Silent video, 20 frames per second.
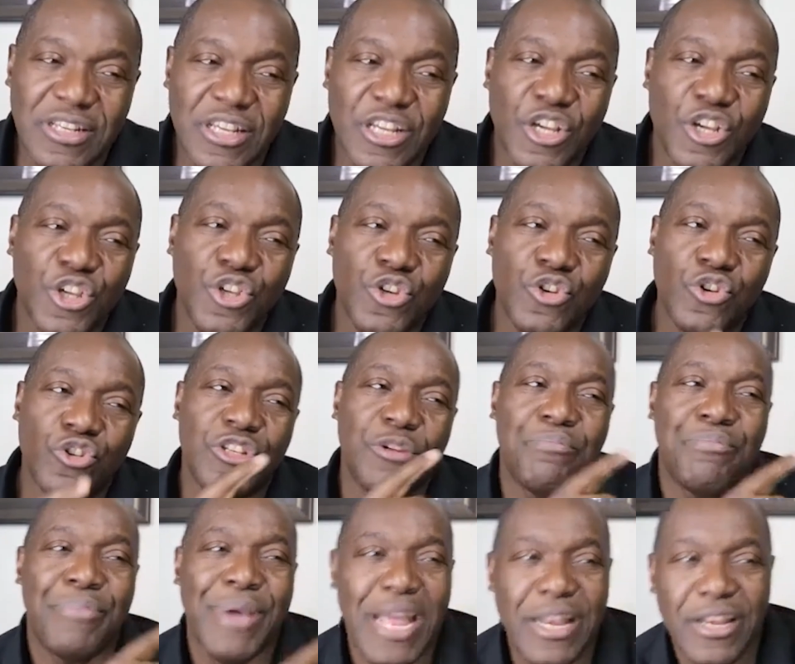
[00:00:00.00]
you're
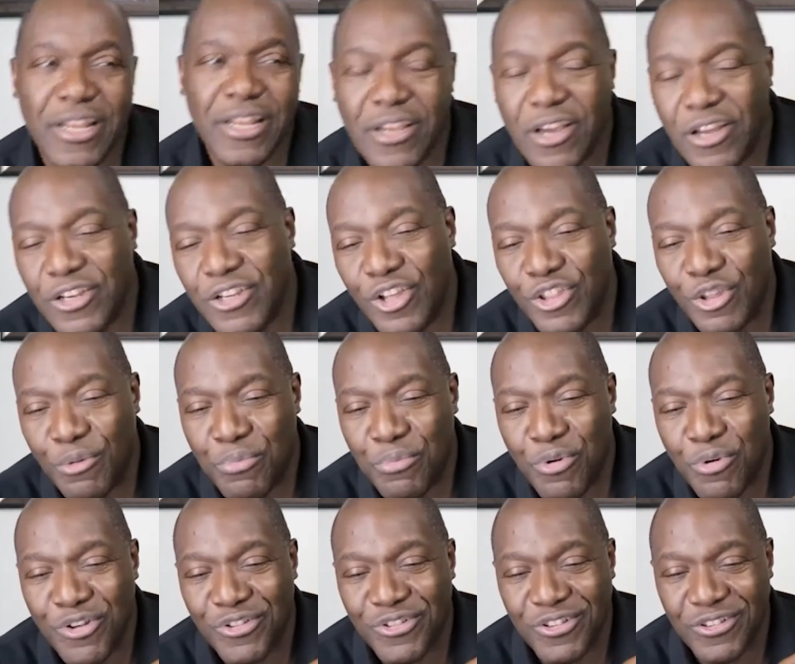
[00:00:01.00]
depending on the other
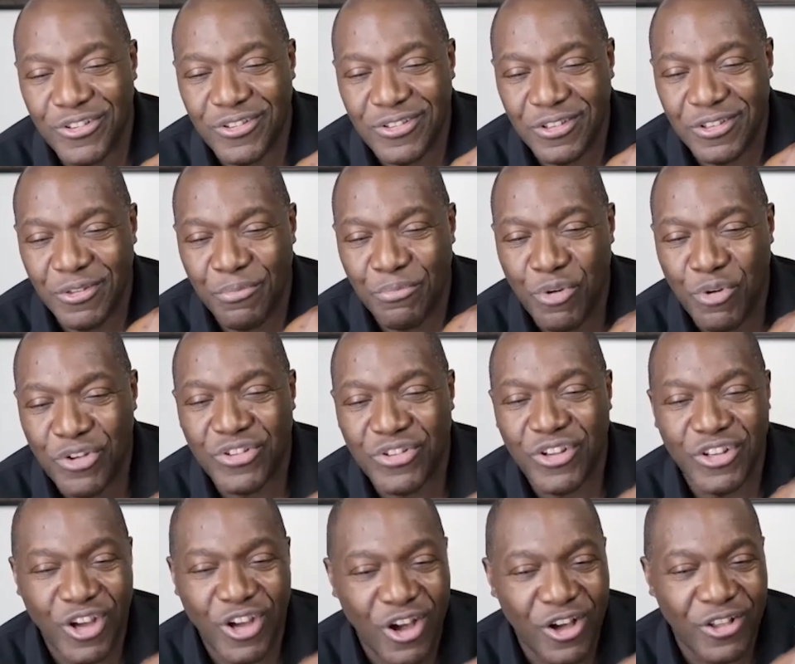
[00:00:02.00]
person, the person on
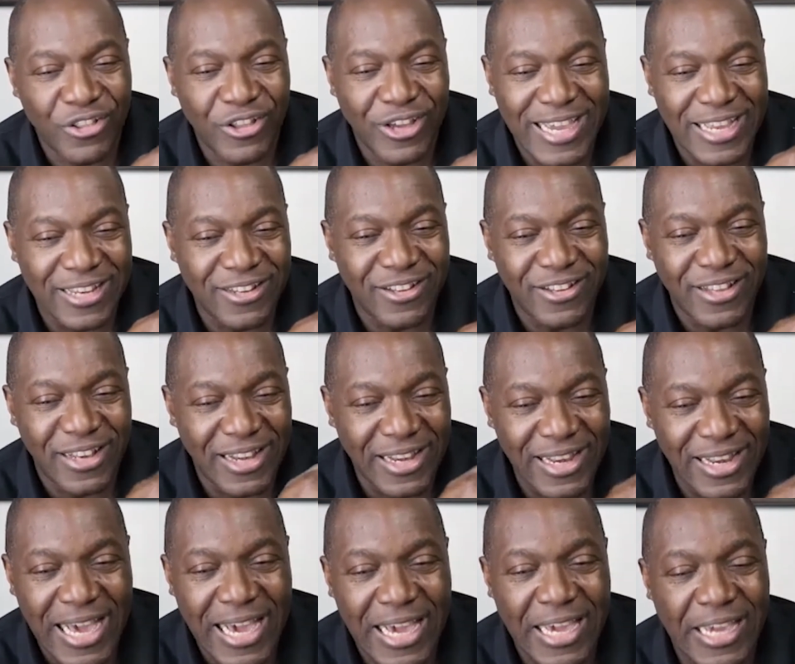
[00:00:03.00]
the other end of the
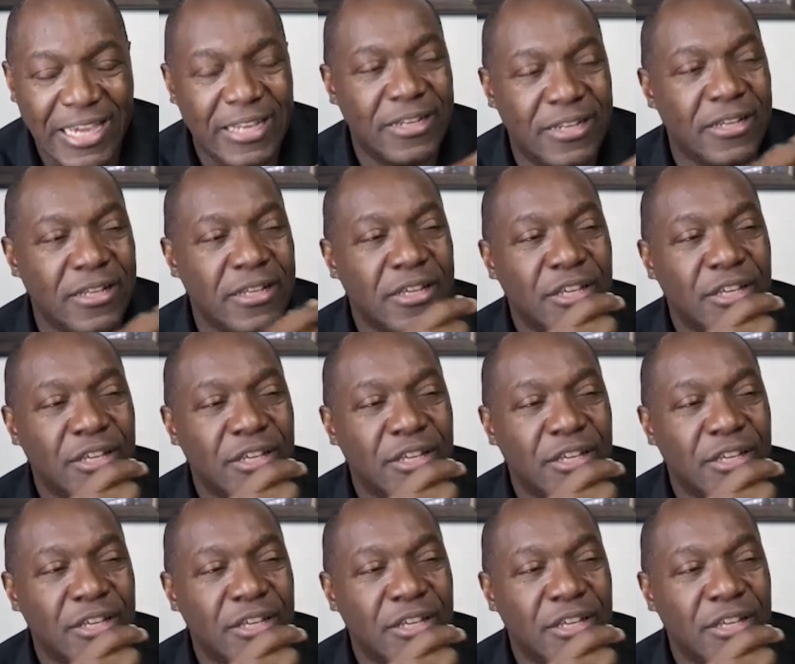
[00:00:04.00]
line,